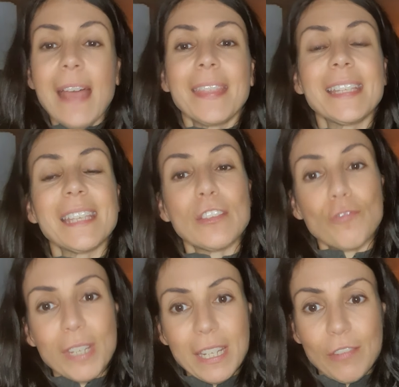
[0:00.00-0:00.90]
This is
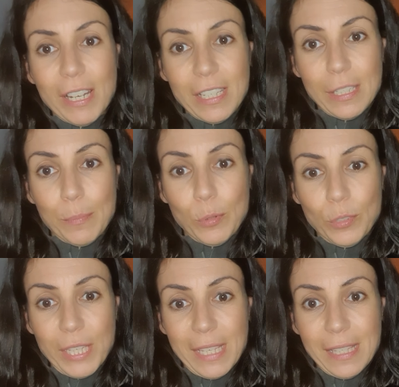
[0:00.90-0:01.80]
really great to support
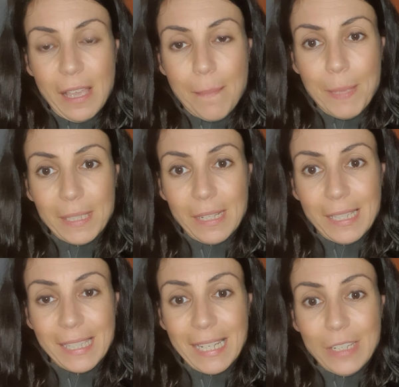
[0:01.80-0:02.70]
his um,
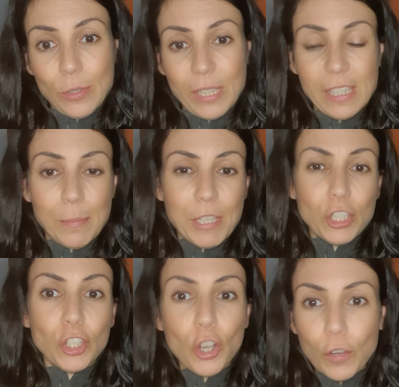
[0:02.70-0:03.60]
musculoskeletal system. It's
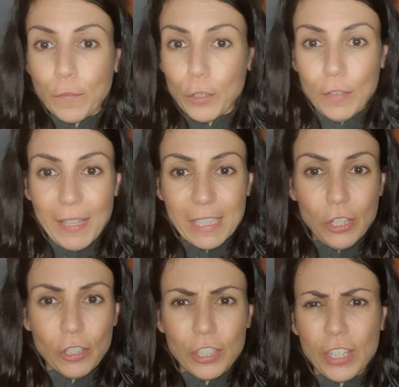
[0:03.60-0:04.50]
chock full of
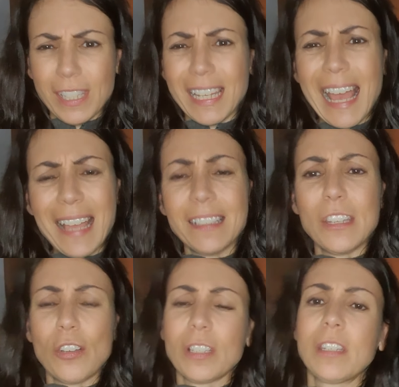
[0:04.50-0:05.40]
antioxidants and
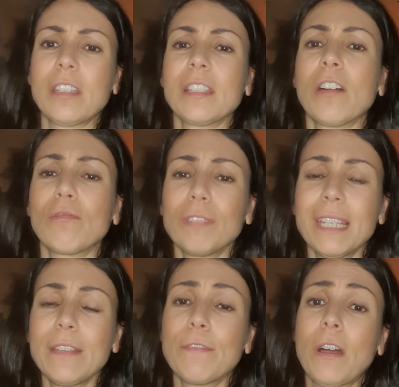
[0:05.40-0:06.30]
antioxidants are
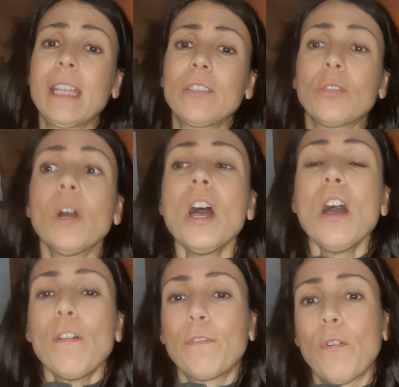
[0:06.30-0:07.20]
really vital
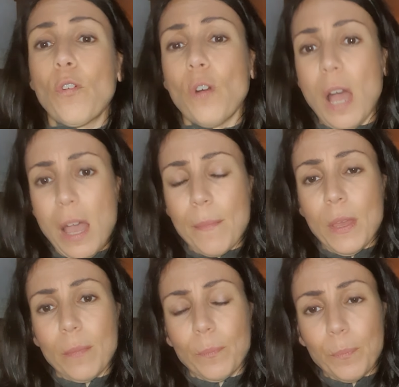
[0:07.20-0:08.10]
for um,
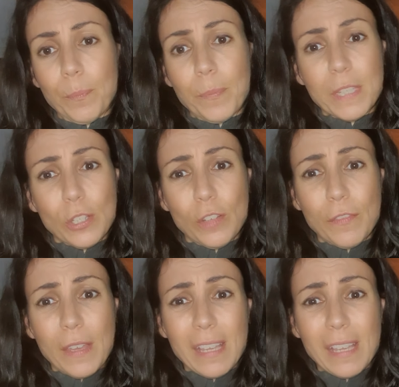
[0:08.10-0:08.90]
sort of